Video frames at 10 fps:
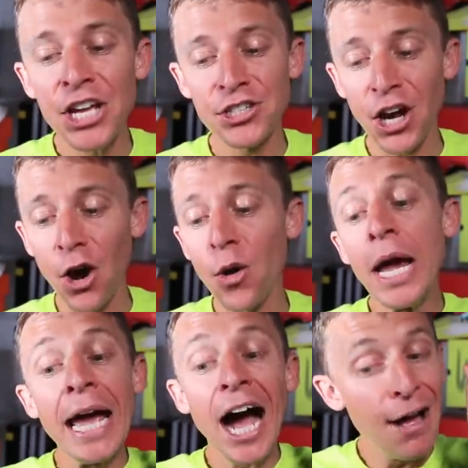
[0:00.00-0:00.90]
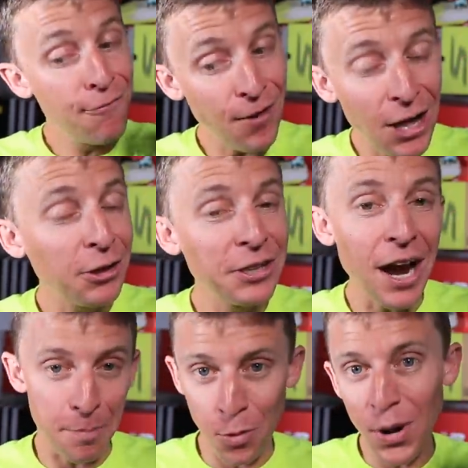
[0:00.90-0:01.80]
So, followed
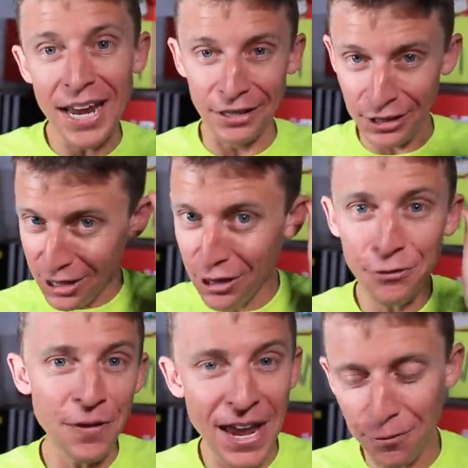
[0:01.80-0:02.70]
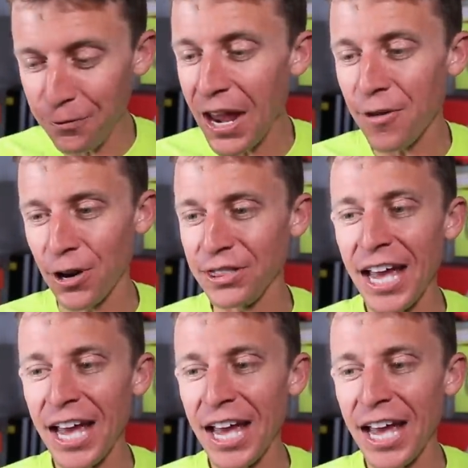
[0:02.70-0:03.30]
up with the fan favorite.